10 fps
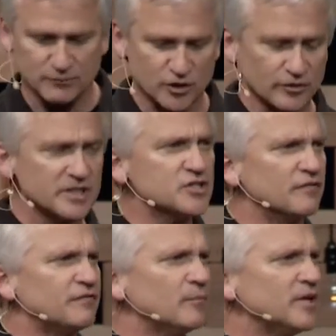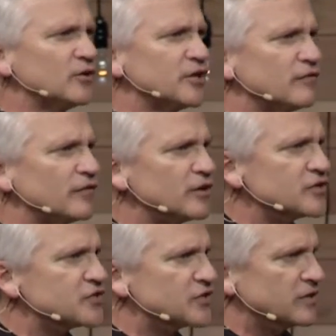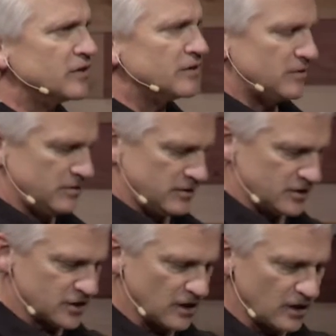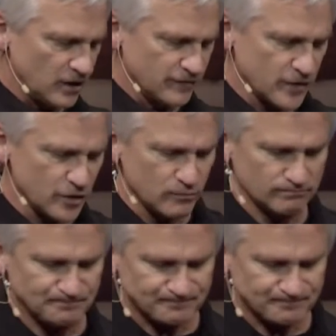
I'm sure it is a familiar verse to all of you.